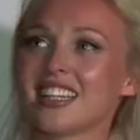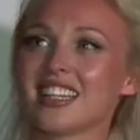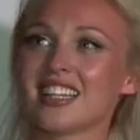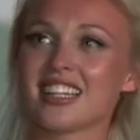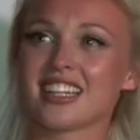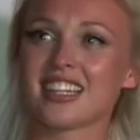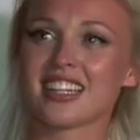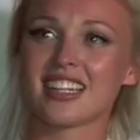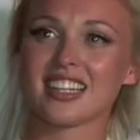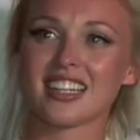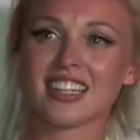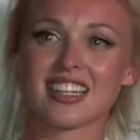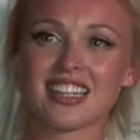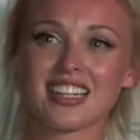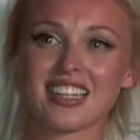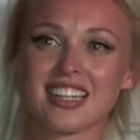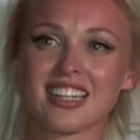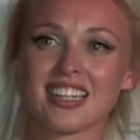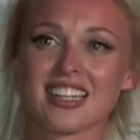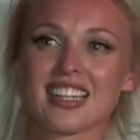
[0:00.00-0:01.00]

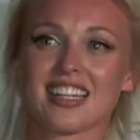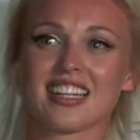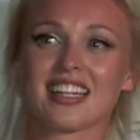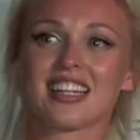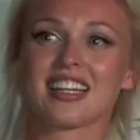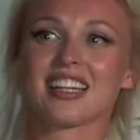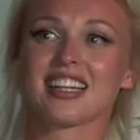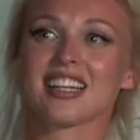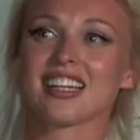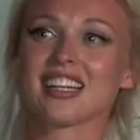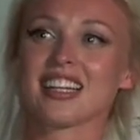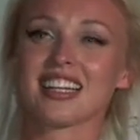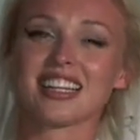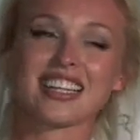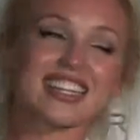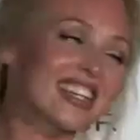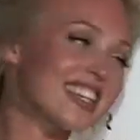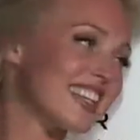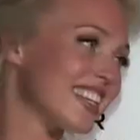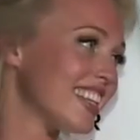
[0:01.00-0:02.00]

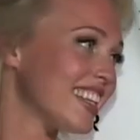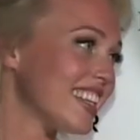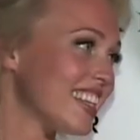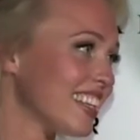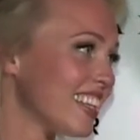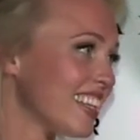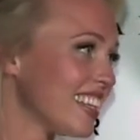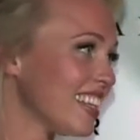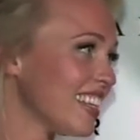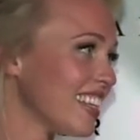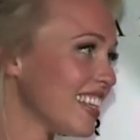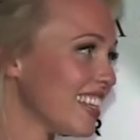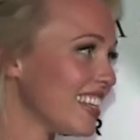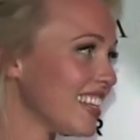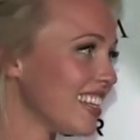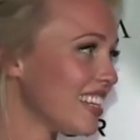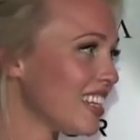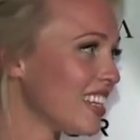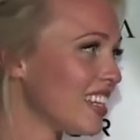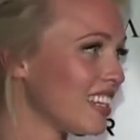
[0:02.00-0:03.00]

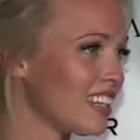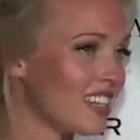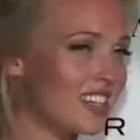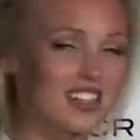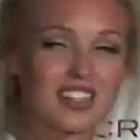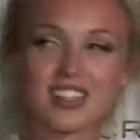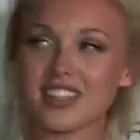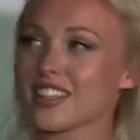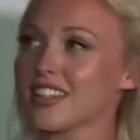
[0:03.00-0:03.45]
(not speaking)